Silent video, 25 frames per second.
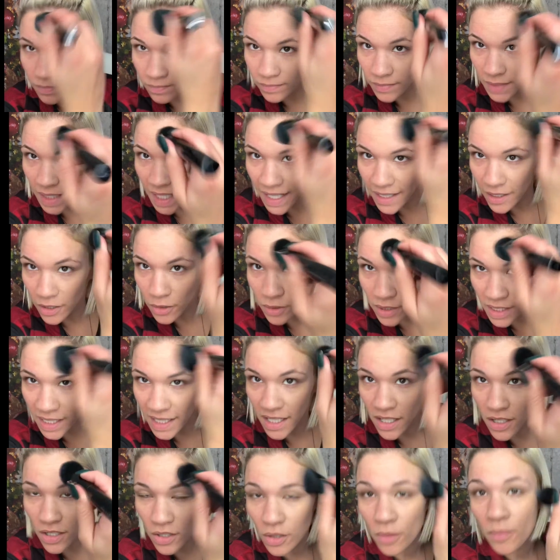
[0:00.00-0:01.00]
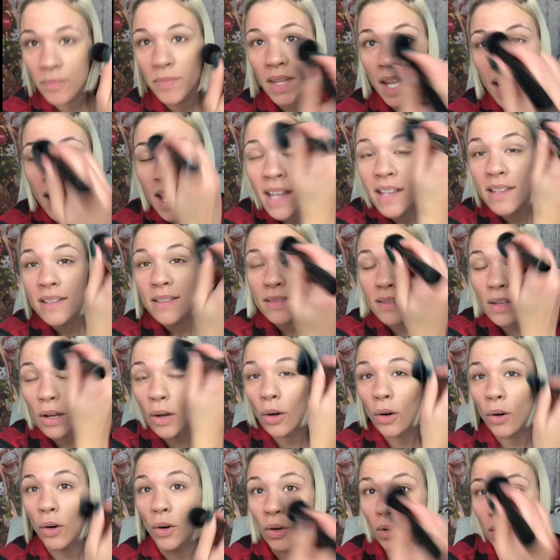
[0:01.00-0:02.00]
I know what I can do.
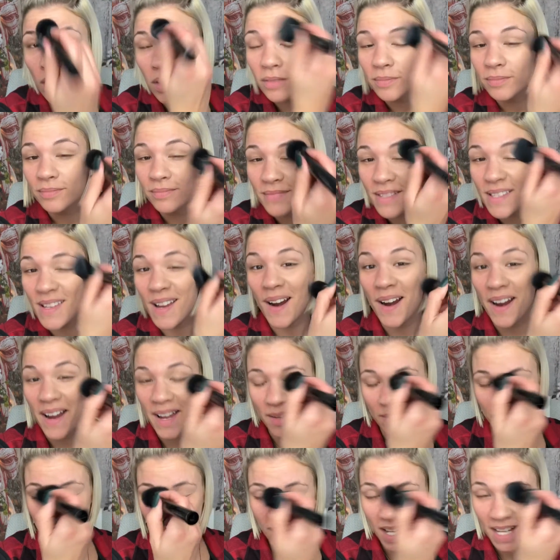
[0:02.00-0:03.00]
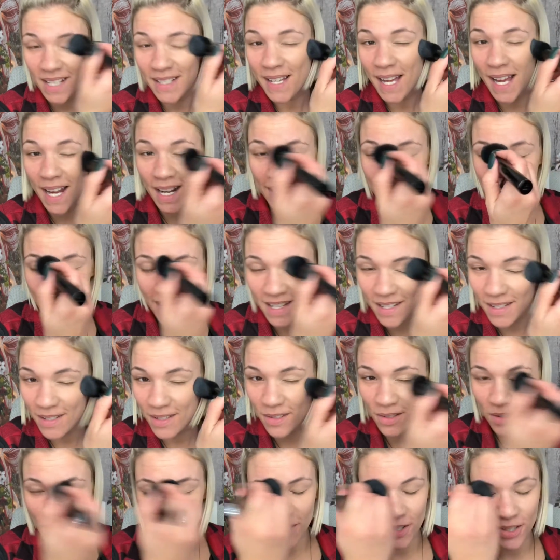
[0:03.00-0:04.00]
So, sorry, gotta talk things
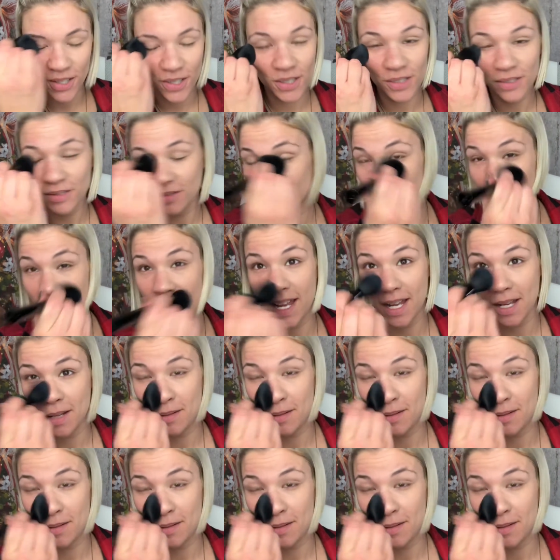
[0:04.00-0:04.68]
through, right?